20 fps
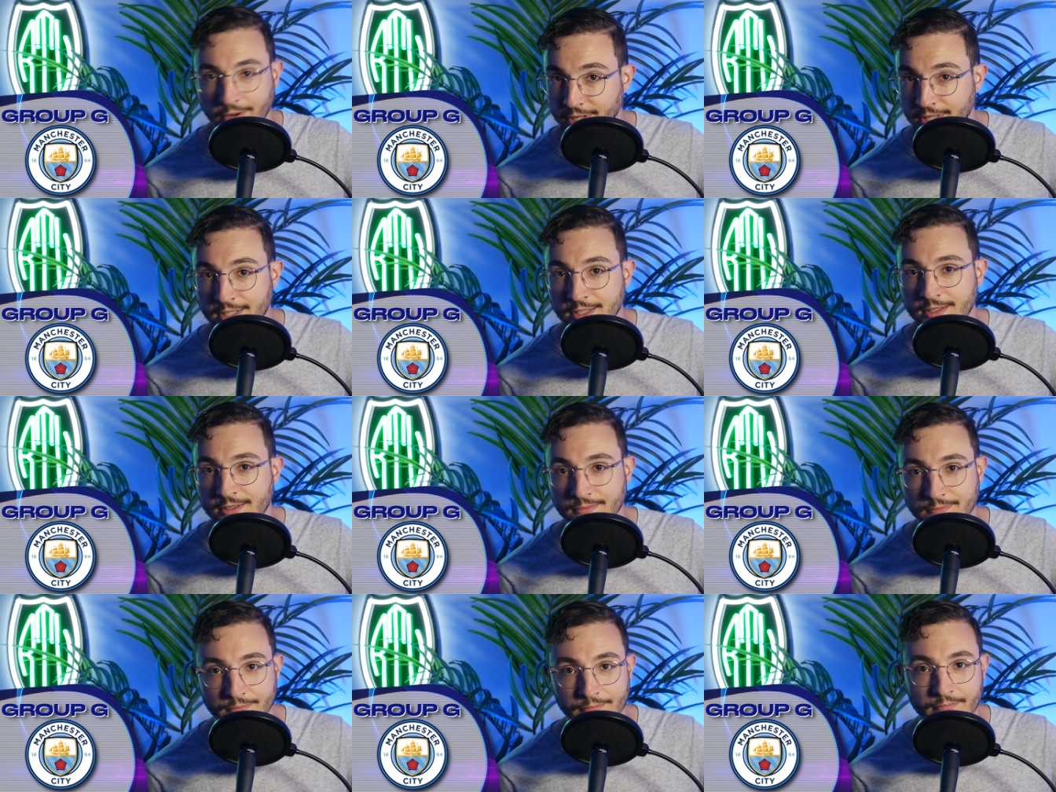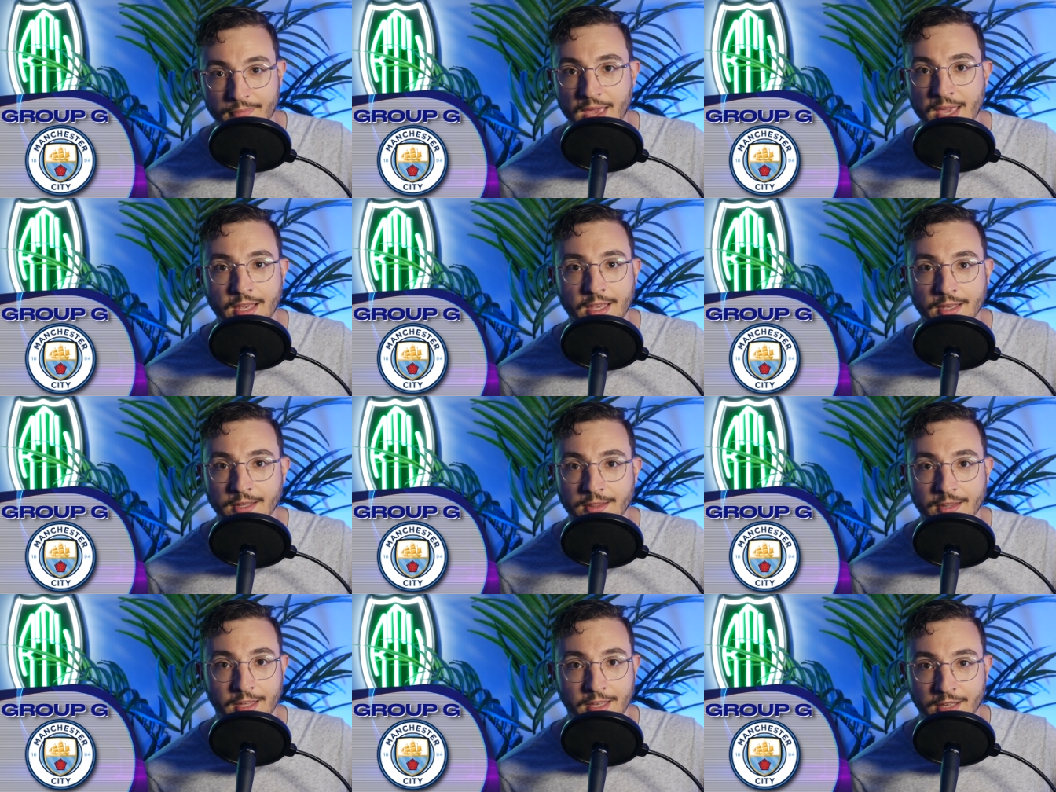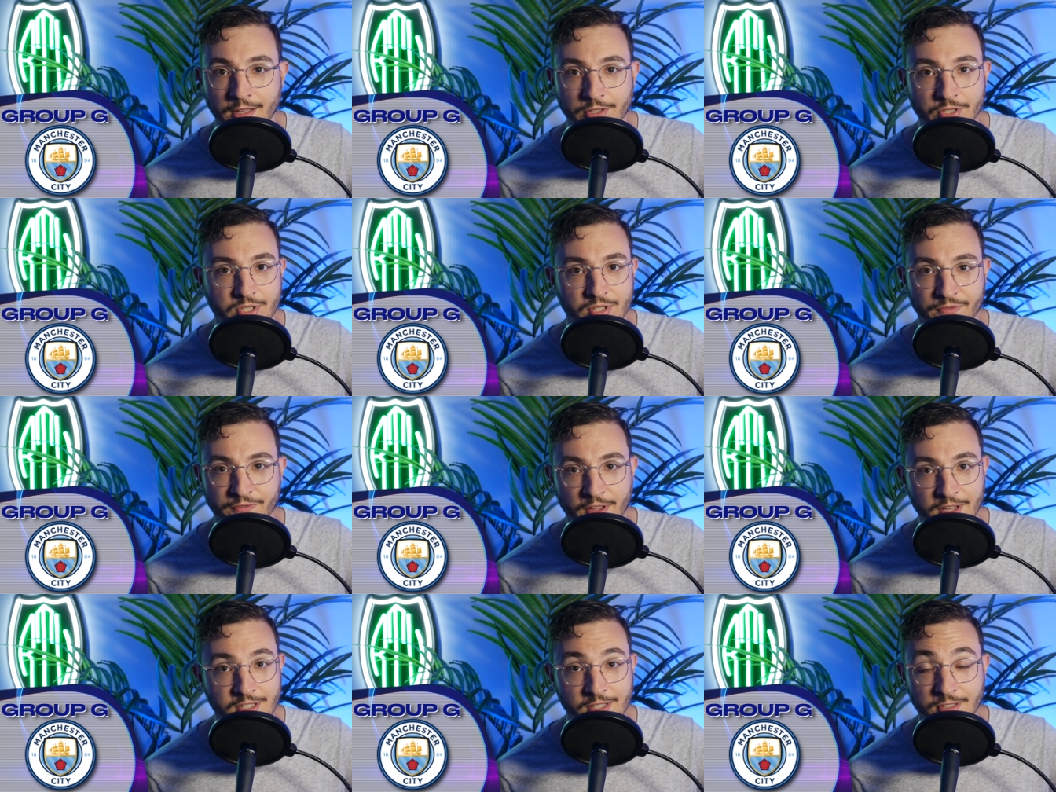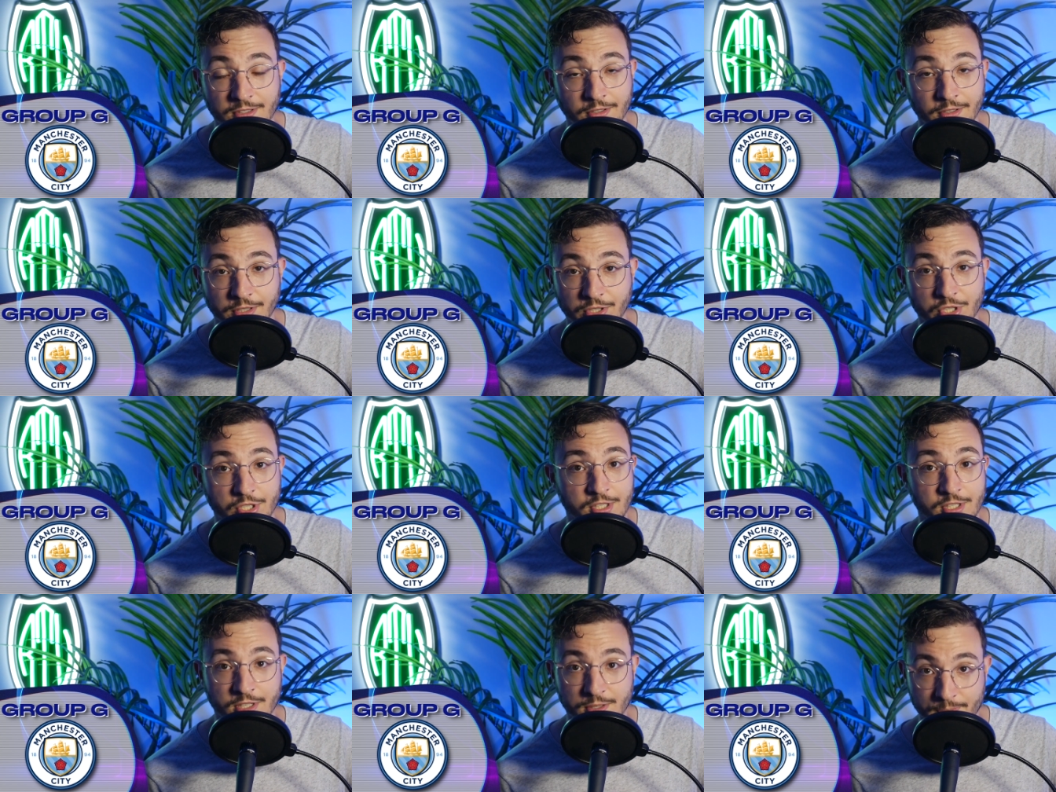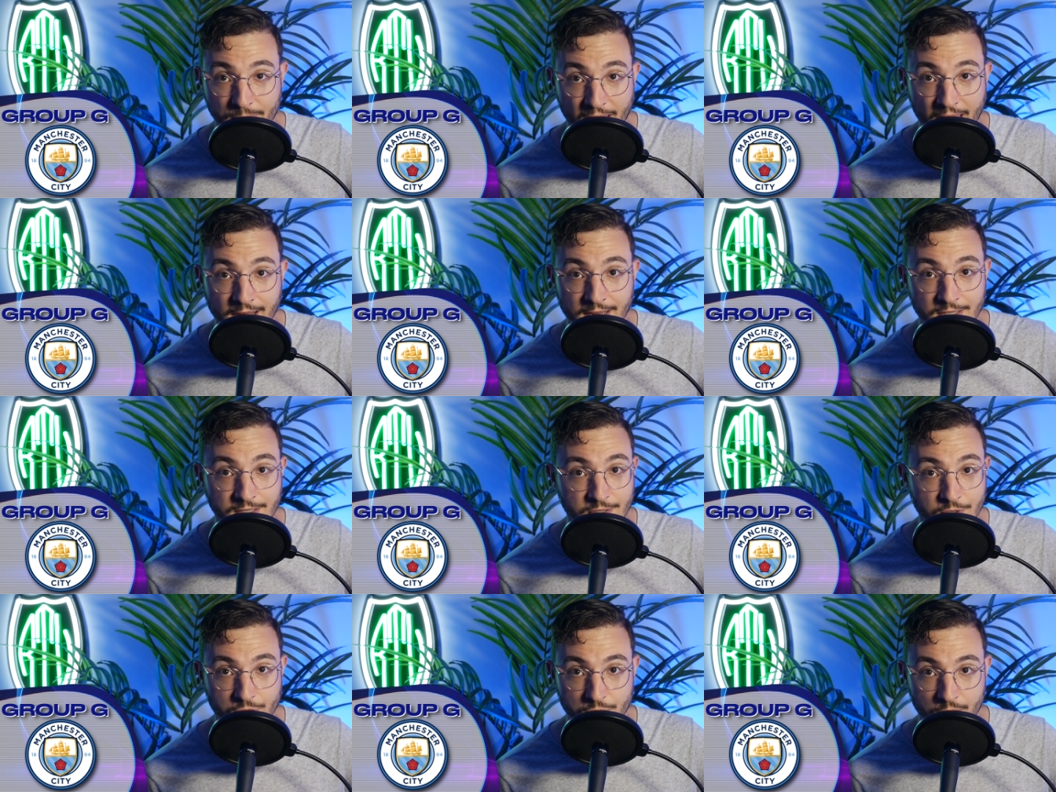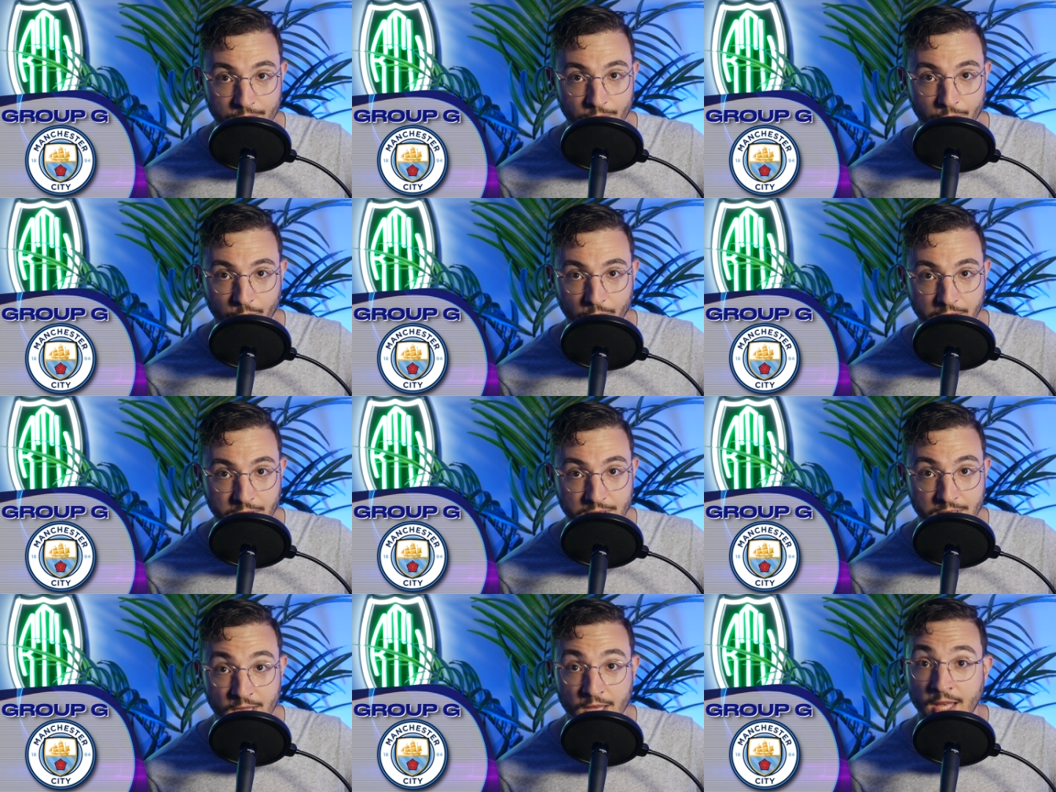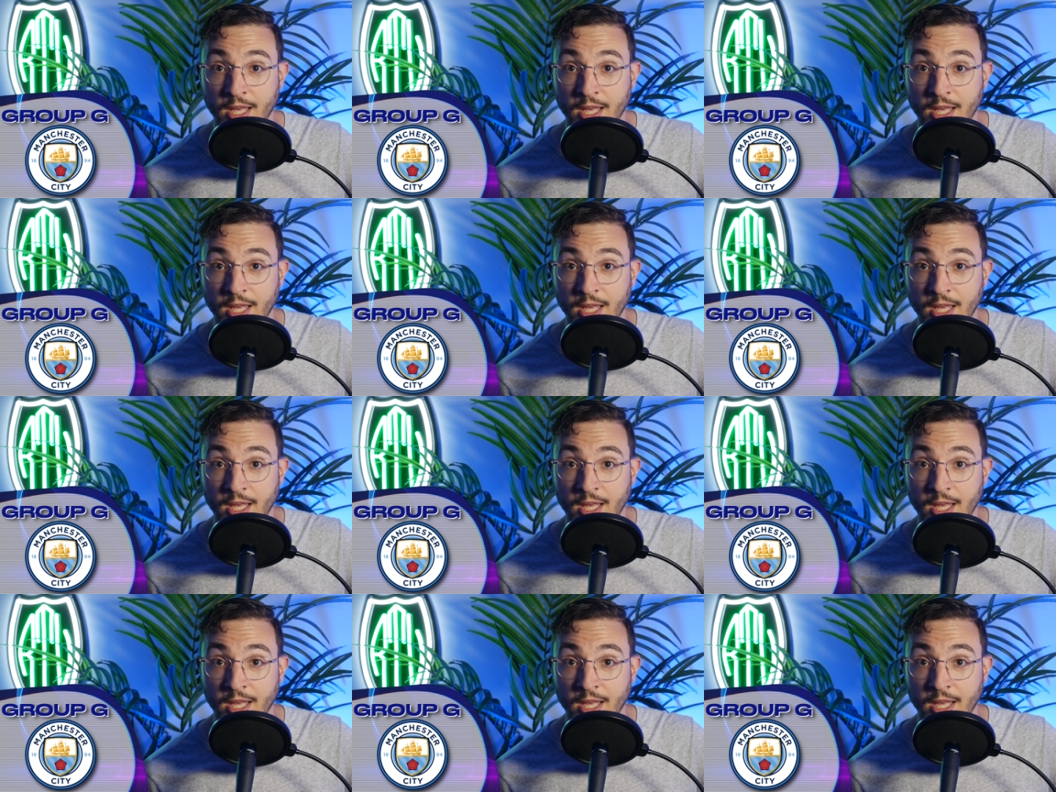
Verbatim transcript: He's making the English defenses look just as bad as the German ones.